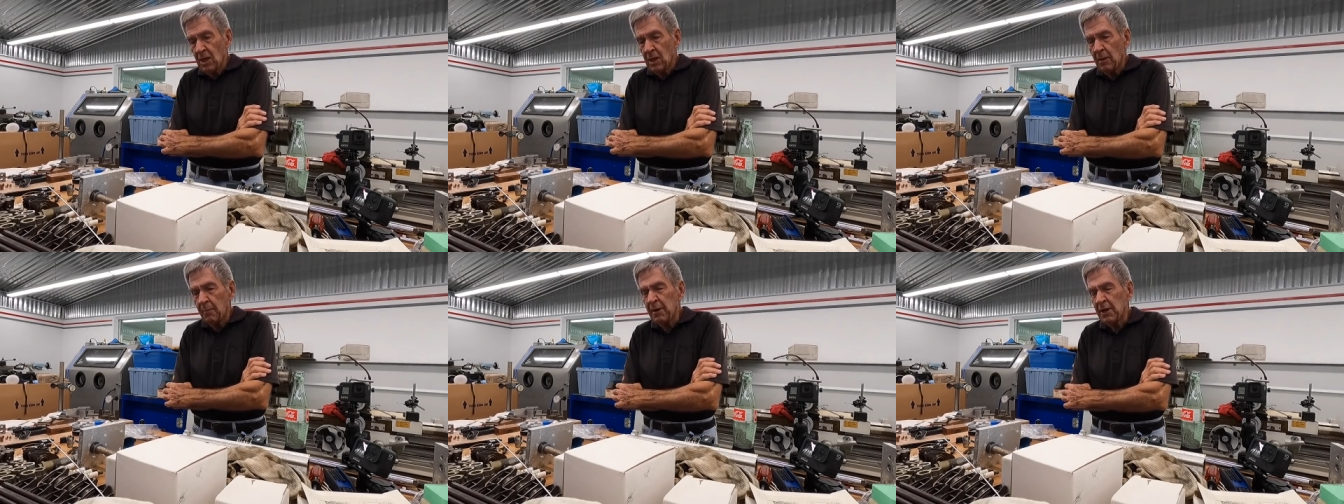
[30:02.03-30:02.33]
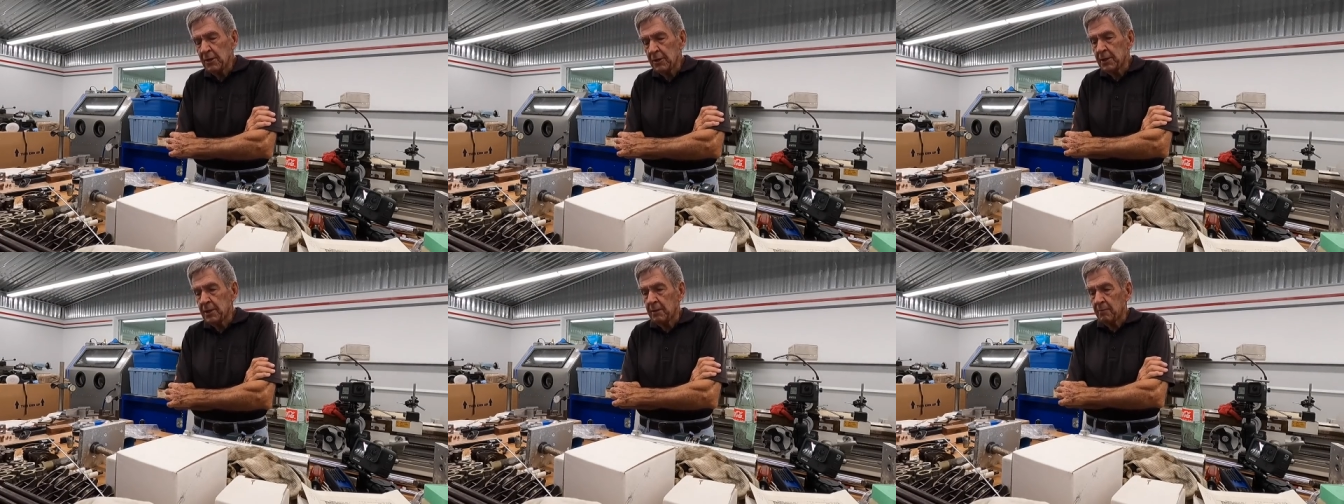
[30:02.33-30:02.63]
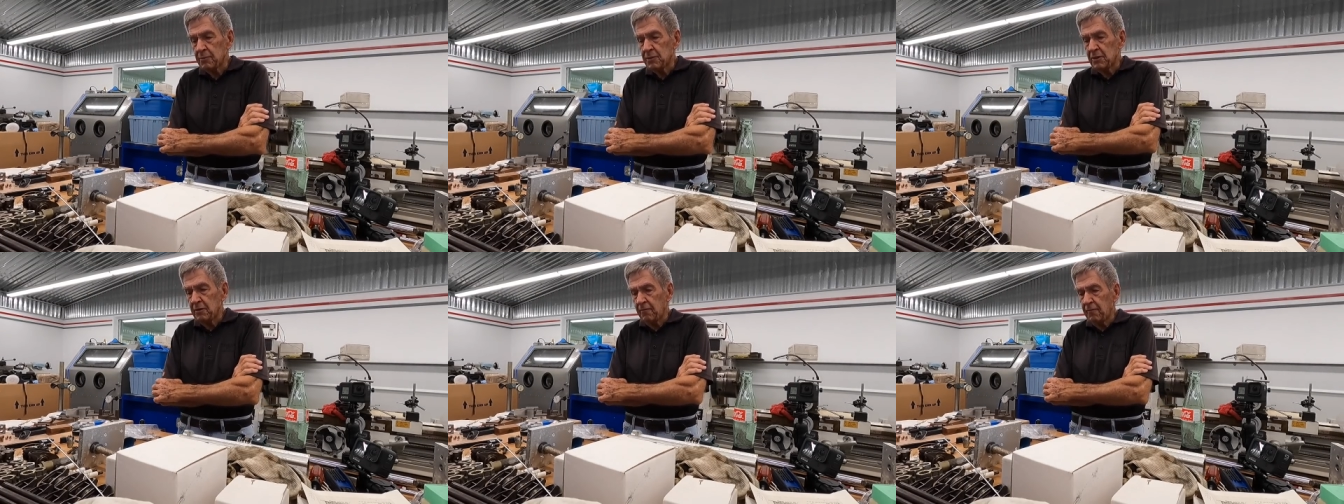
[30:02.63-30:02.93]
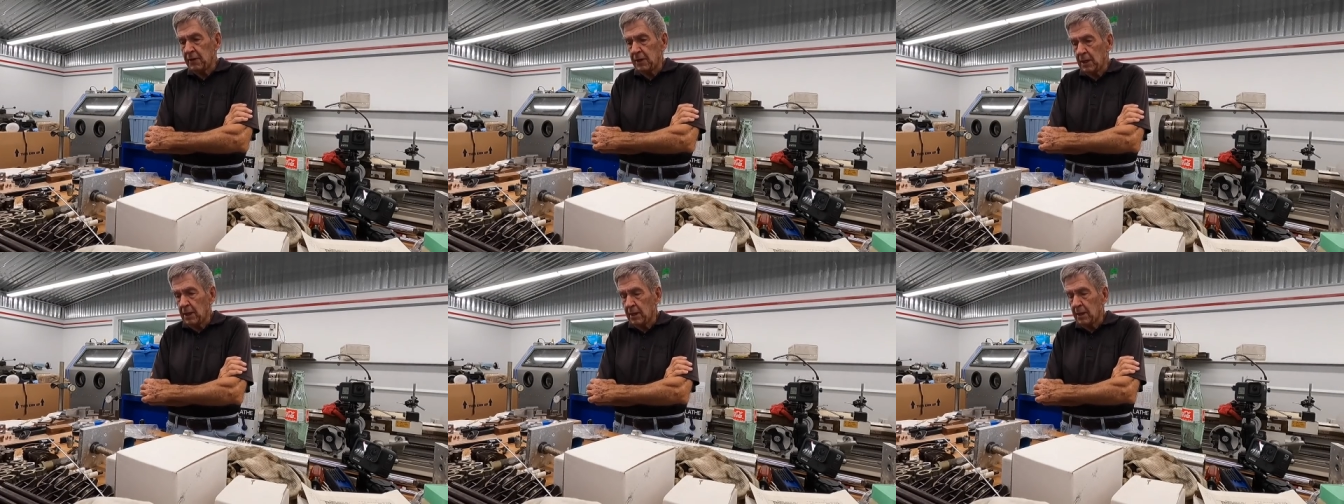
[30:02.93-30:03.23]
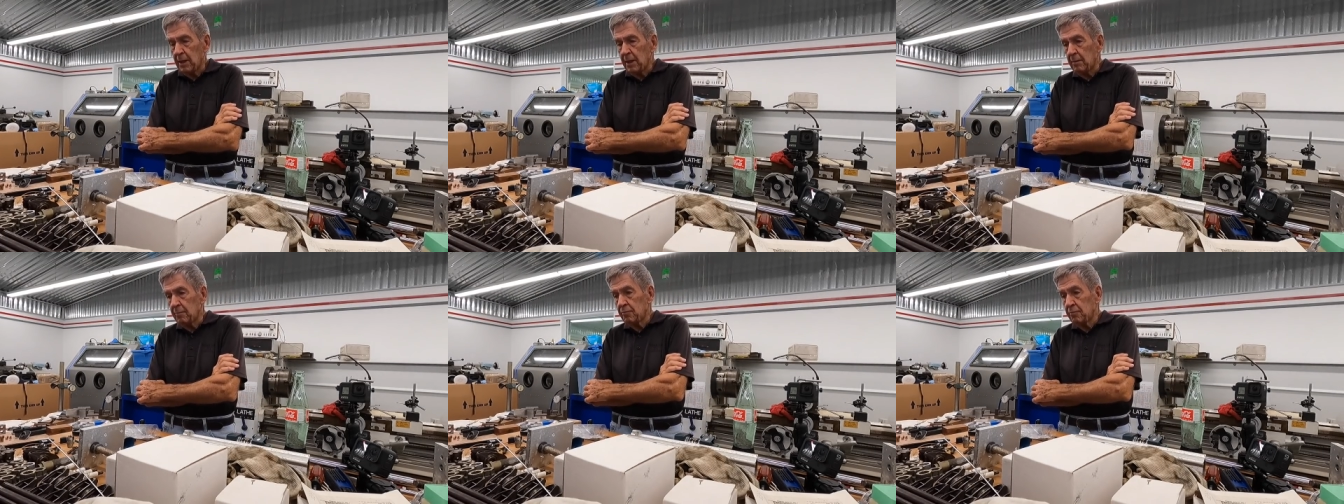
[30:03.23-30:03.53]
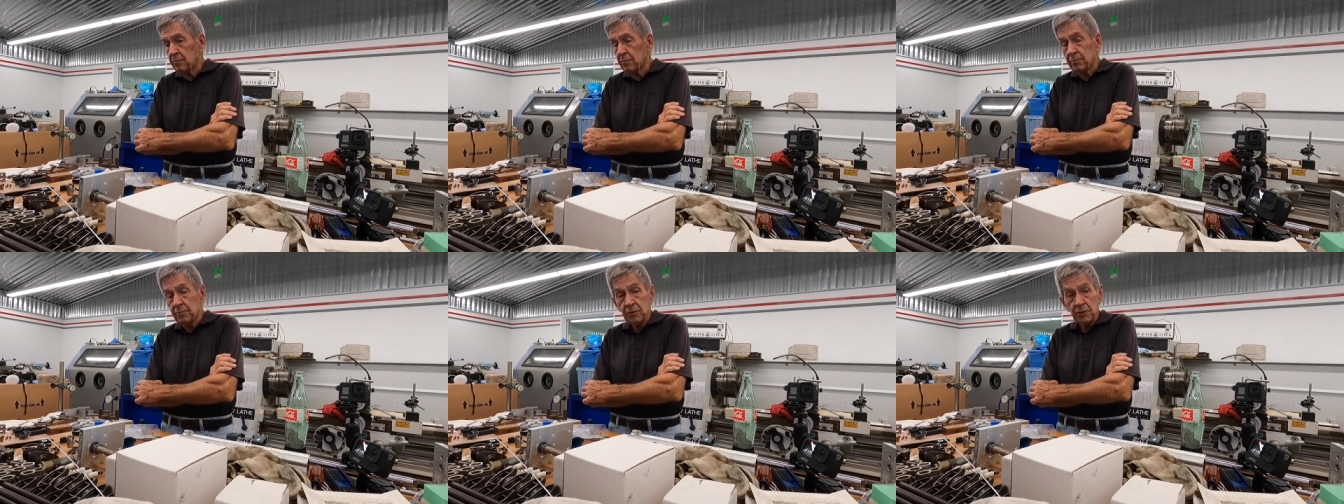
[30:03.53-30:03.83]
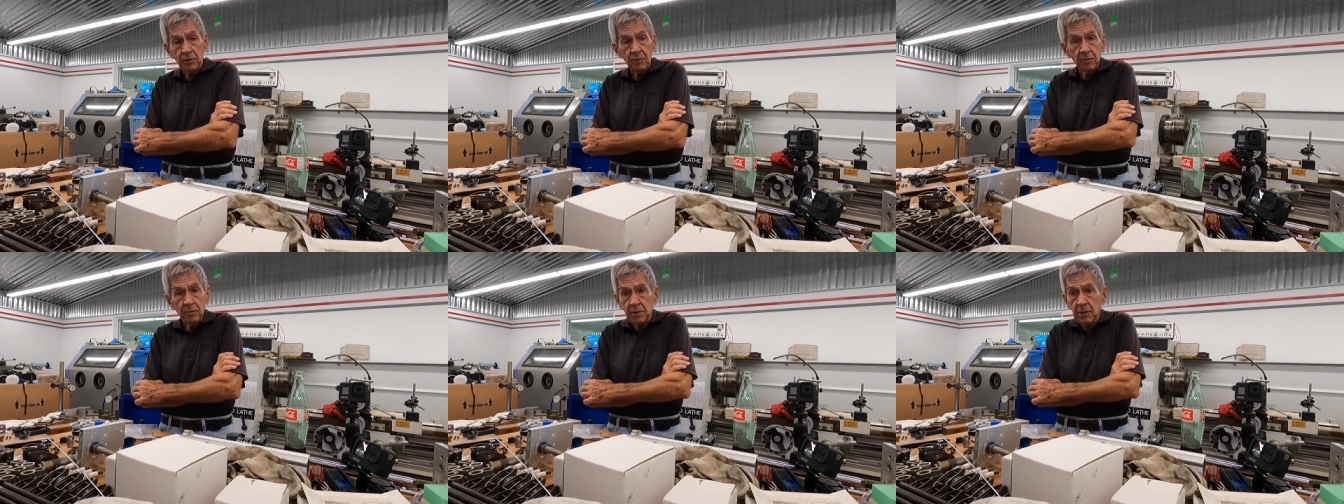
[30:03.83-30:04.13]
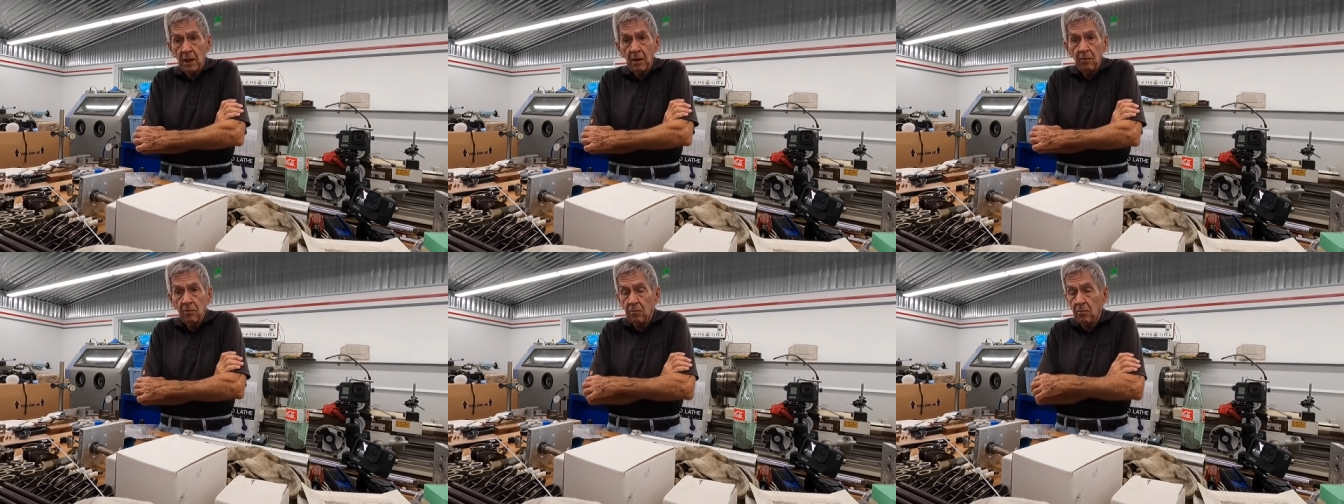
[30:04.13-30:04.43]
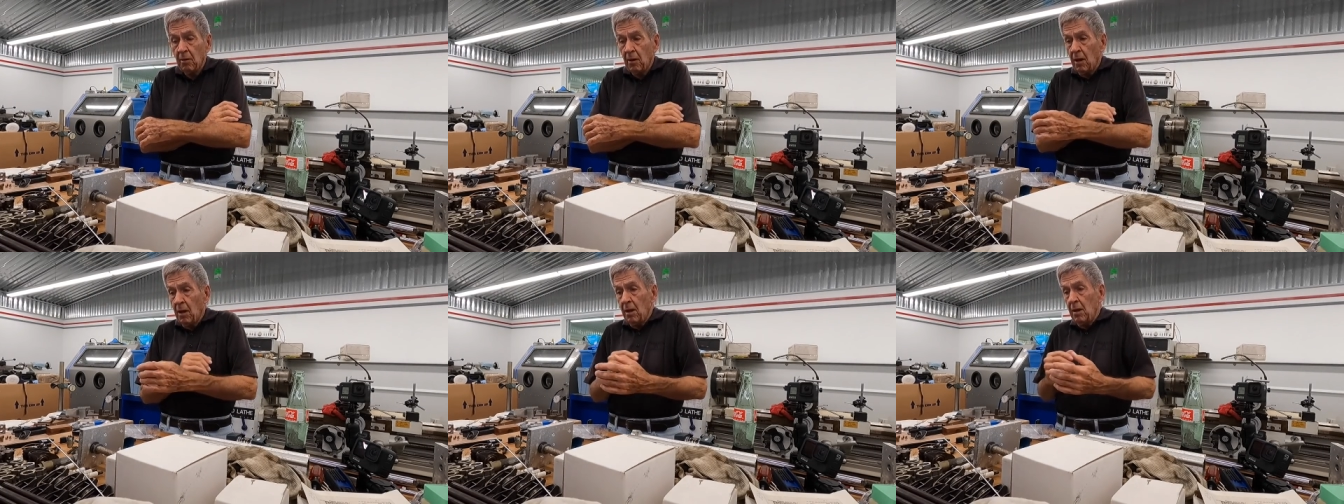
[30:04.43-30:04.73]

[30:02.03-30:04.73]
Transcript: let me look it up and see if he done that. Sure, it's all,